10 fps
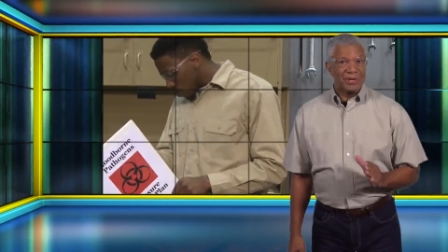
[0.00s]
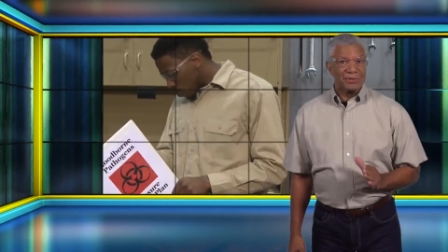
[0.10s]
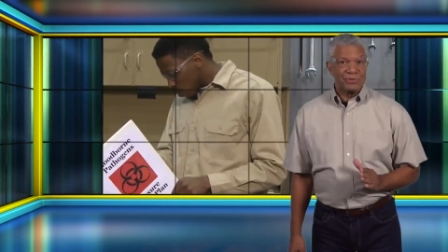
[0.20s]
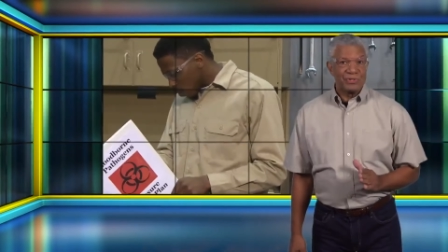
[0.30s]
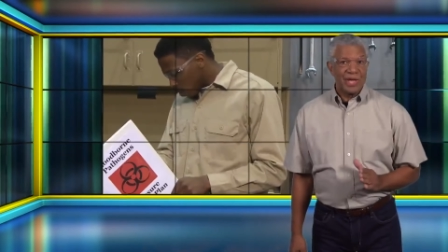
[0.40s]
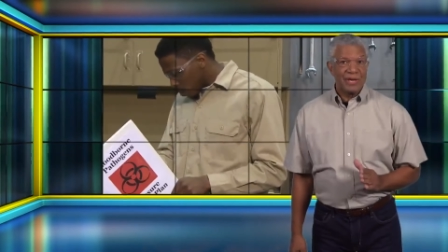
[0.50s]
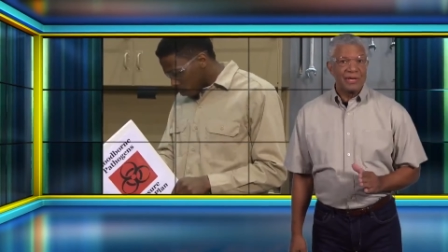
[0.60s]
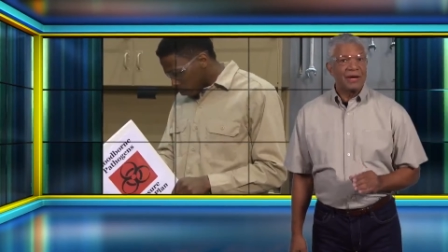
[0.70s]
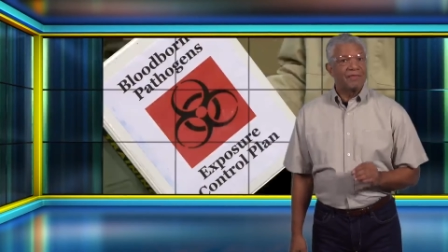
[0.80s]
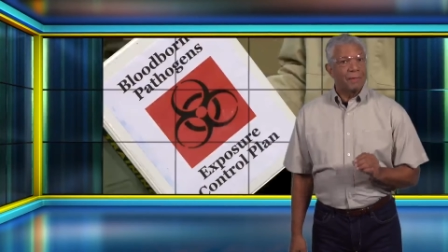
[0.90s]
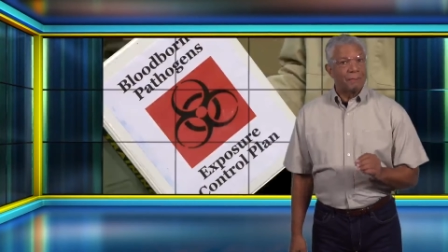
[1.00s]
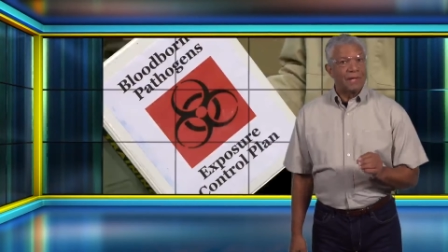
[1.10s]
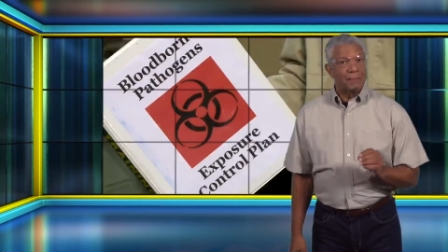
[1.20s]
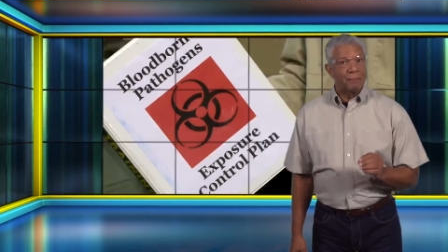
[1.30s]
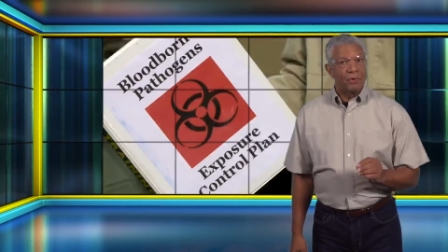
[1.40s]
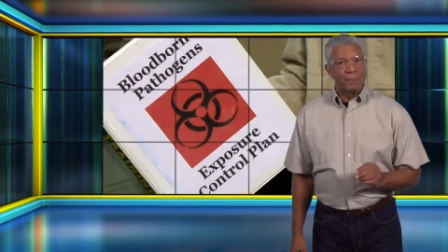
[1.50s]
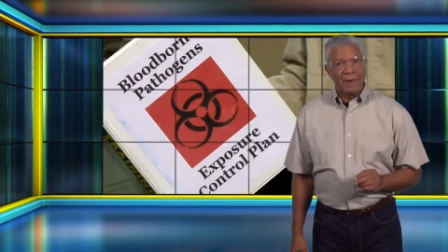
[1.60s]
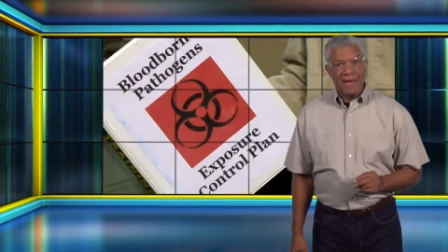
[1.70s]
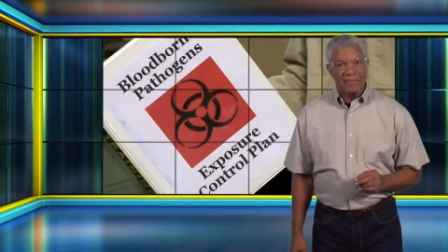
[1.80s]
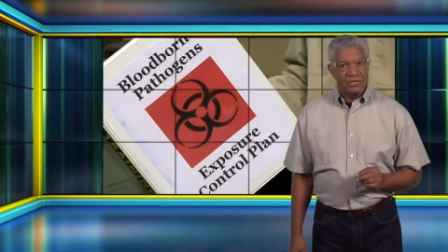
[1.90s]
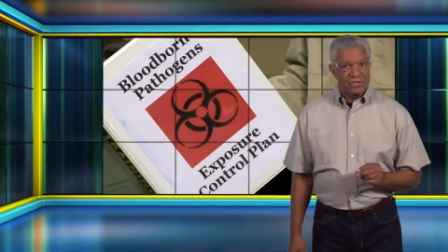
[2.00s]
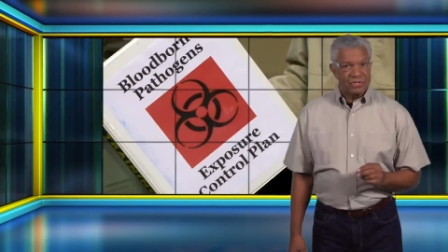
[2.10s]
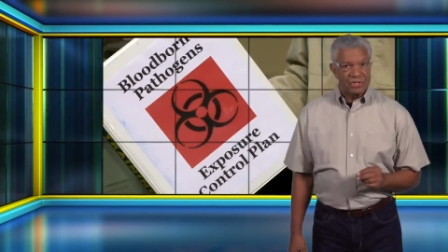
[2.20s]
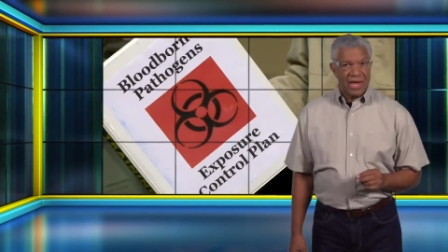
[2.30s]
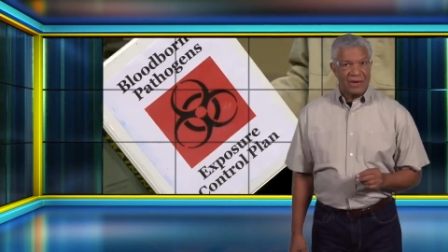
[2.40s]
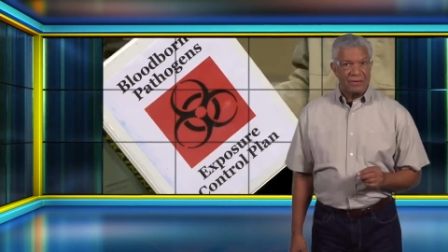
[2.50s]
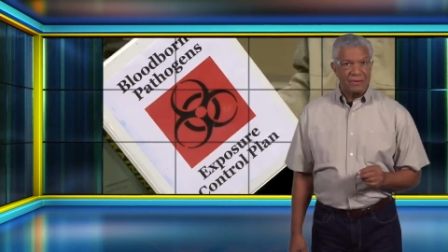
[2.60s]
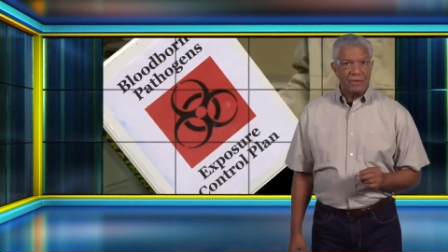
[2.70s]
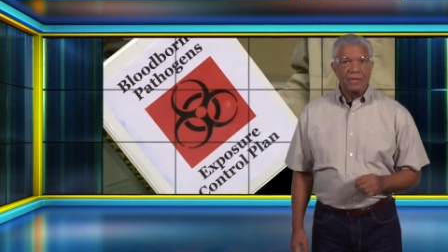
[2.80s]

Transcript: understanding of the bloodborne pathogen standard,